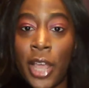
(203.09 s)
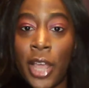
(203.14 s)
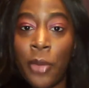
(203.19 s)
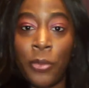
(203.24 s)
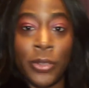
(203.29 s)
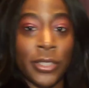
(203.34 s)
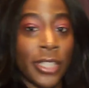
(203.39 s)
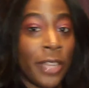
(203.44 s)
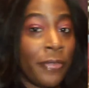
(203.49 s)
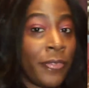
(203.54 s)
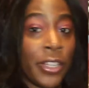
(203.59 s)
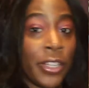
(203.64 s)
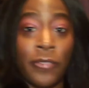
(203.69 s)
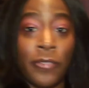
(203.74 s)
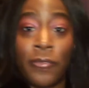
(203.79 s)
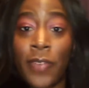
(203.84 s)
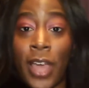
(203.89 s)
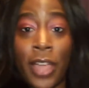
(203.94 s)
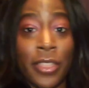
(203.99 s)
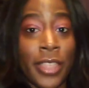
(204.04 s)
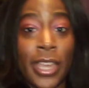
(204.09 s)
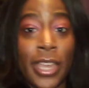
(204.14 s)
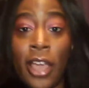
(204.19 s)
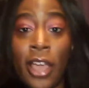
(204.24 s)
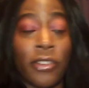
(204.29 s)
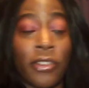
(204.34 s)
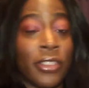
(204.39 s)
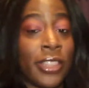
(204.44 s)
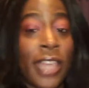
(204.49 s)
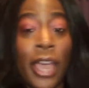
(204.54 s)
And once I found that
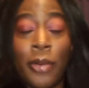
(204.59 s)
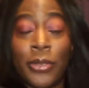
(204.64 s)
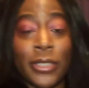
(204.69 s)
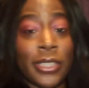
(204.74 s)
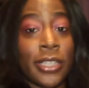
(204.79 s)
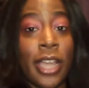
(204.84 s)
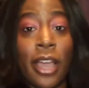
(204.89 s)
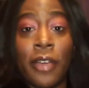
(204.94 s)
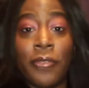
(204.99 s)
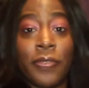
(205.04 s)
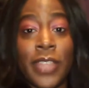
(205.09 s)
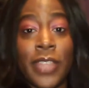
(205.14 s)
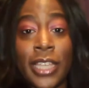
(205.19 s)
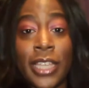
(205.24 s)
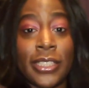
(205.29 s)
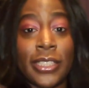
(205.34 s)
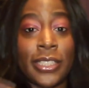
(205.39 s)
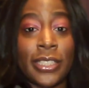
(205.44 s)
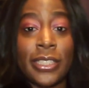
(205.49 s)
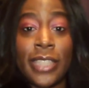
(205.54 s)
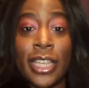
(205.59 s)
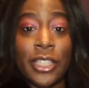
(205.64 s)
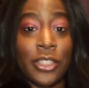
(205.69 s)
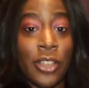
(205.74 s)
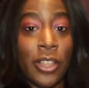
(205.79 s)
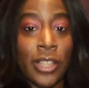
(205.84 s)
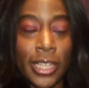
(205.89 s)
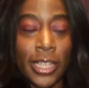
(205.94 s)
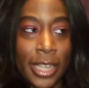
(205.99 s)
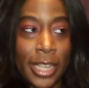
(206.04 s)
out, that was enough. That's
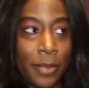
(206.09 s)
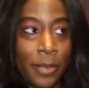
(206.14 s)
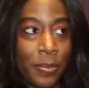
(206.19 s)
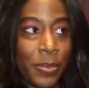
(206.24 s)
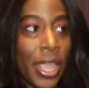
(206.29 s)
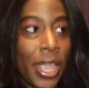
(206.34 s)
all I need.